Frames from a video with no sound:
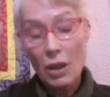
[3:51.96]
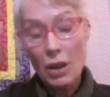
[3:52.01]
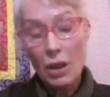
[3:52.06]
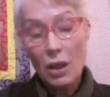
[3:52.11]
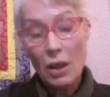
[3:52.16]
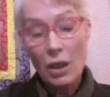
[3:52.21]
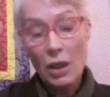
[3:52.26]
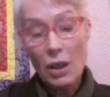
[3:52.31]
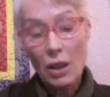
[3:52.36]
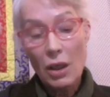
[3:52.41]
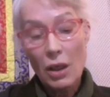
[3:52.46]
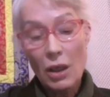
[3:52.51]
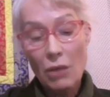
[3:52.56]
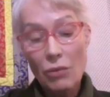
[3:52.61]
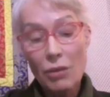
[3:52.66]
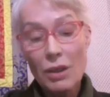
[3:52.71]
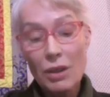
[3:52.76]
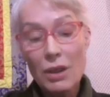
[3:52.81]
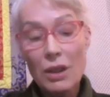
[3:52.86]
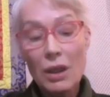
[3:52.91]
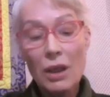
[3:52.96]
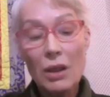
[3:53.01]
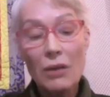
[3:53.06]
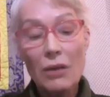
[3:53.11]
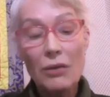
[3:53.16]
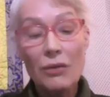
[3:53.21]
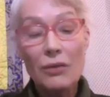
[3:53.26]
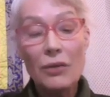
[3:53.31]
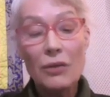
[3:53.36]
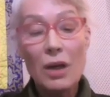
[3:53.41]
he received
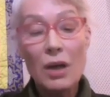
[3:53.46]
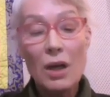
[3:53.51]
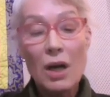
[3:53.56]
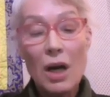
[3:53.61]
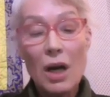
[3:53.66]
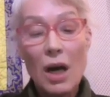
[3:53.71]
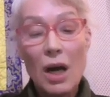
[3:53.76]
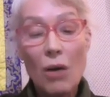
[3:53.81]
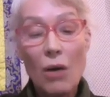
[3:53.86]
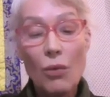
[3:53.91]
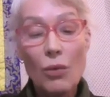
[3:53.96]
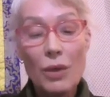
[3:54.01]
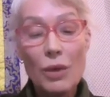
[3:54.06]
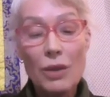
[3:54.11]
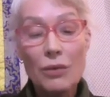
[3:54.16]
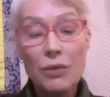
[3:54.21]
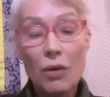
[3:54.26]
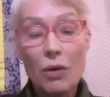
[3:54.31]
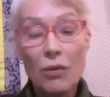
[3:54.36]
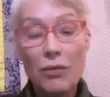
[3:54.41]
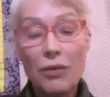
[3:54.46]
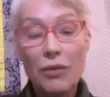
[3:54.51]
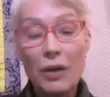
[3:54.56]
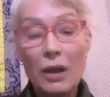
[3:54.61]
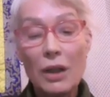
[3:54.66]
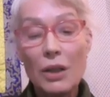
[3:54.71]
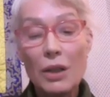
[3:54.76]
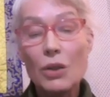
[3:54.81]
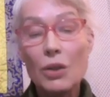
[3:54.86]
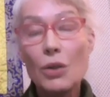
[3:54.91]
a
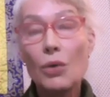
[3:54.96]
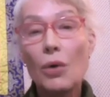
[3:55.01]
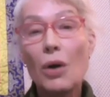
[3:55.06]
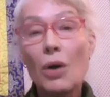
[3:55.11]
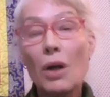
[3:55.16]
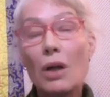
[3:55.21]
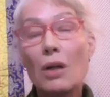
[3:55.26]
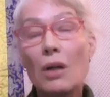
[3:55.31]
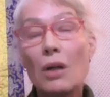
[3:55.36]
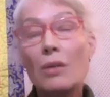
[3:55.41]
wish-fulfilling jewel.